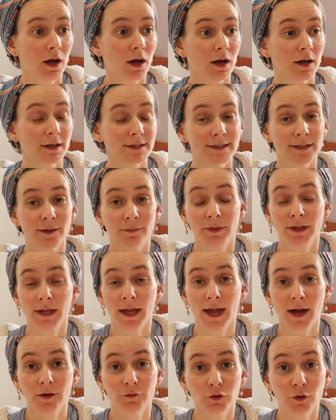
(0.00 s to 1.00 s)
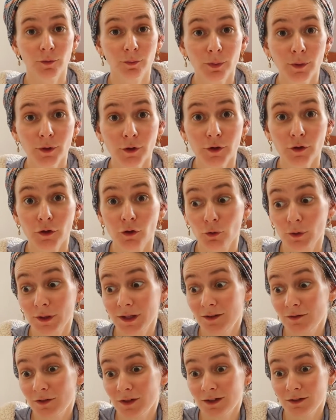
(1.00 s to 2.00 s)
uh, something after birth, or
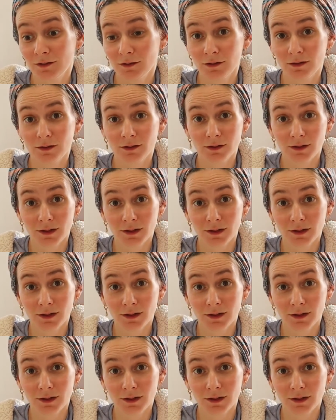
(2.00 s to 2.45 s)
even